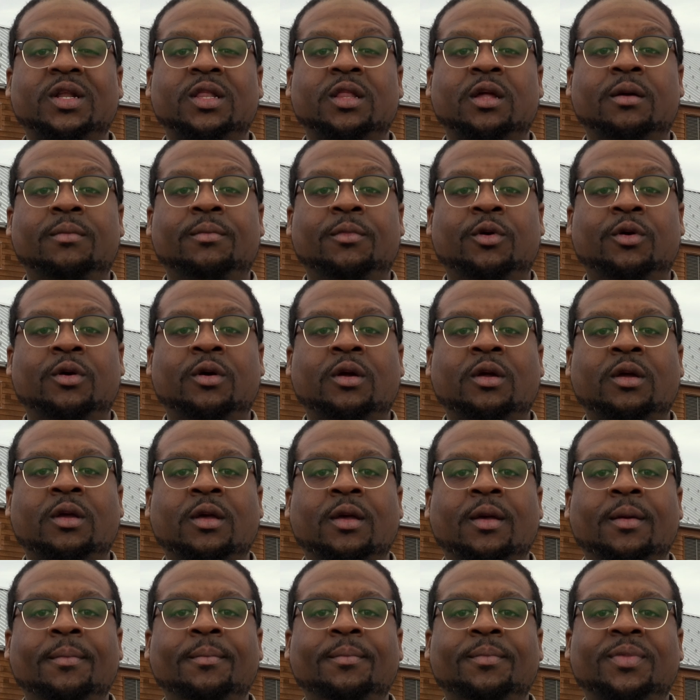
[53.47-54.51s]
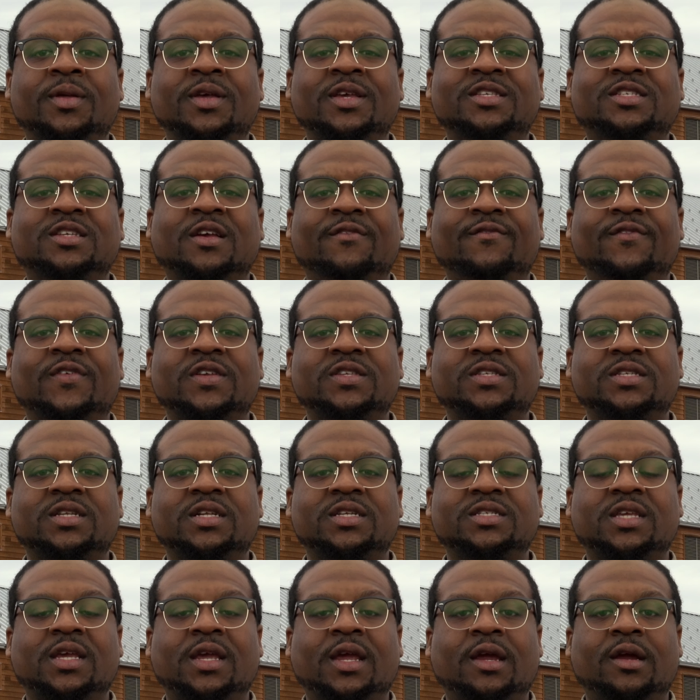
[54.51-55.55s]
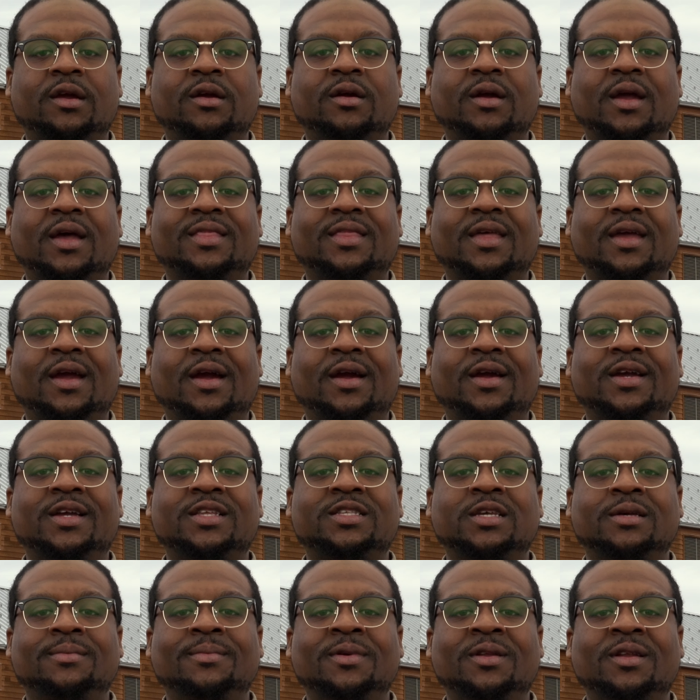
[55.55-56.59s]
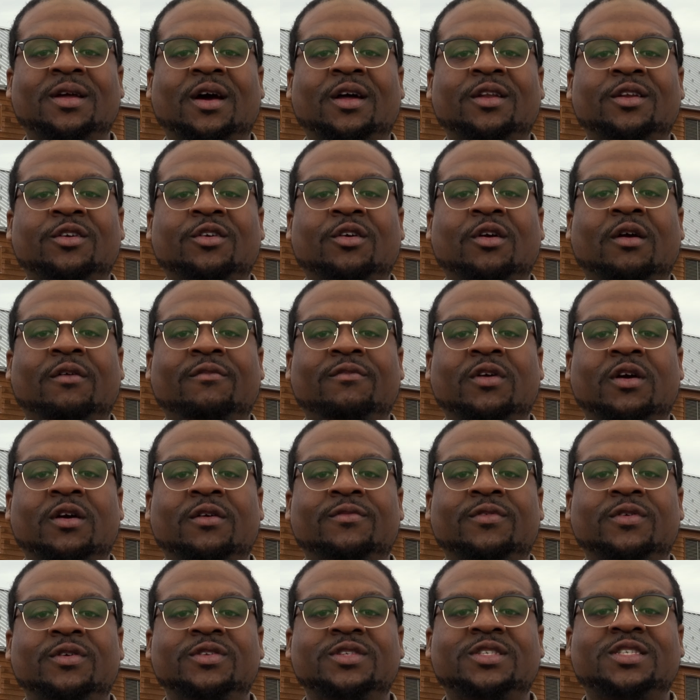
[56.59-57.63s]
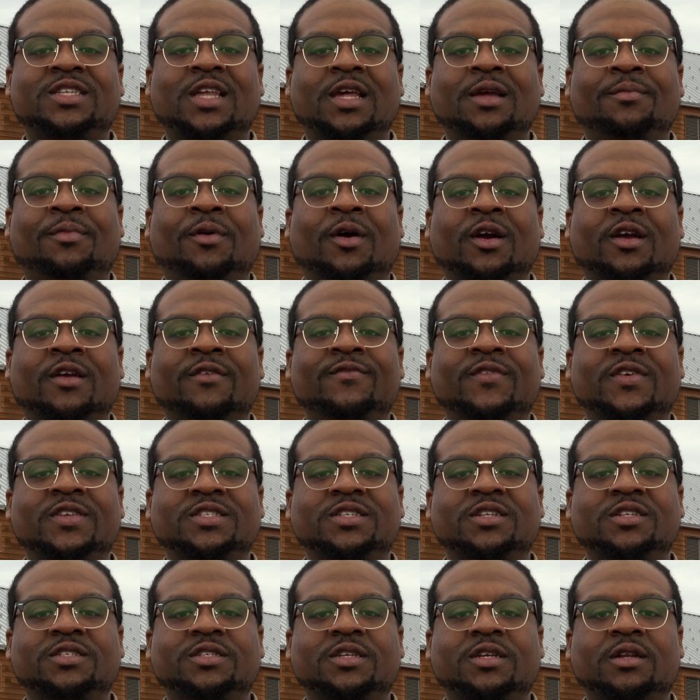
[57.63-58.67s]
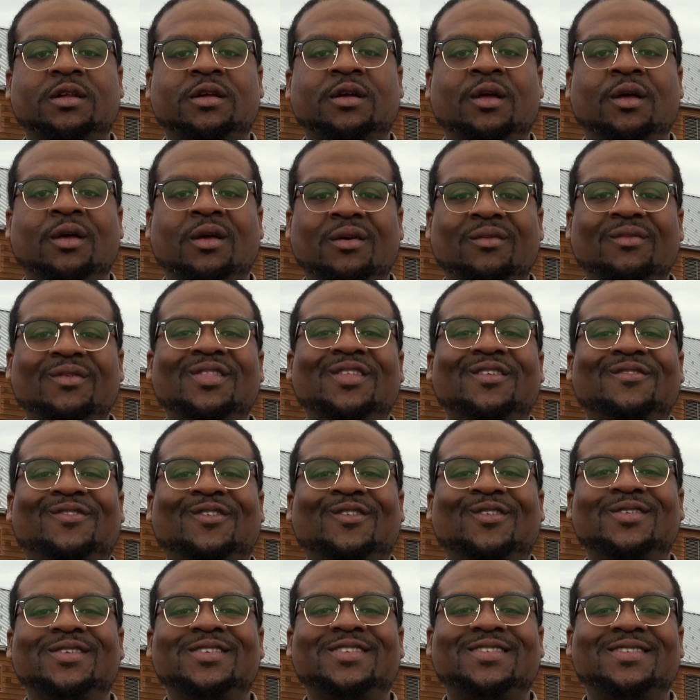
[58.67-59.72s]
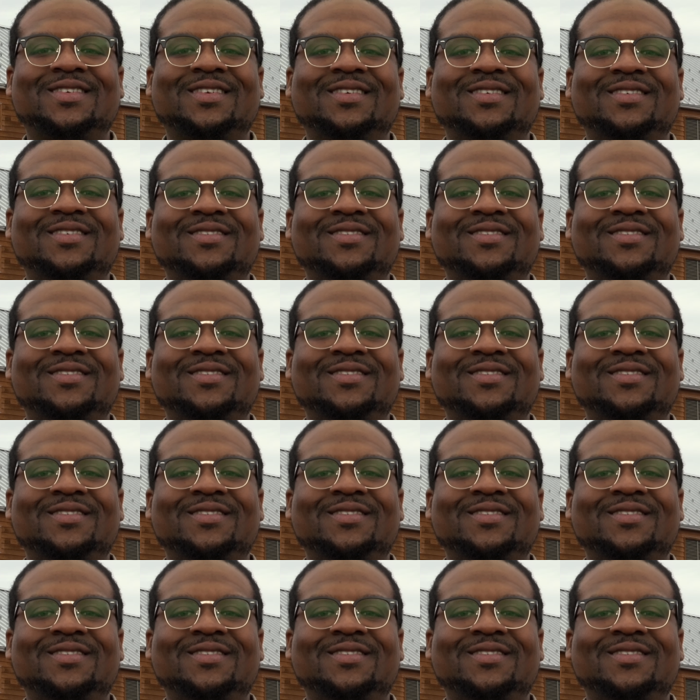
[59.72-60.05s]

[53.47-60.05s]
to learn more? Please come visit us here at the Harriet Tubman Underground Railroad State Park and Visitor Center. We look forward to seeing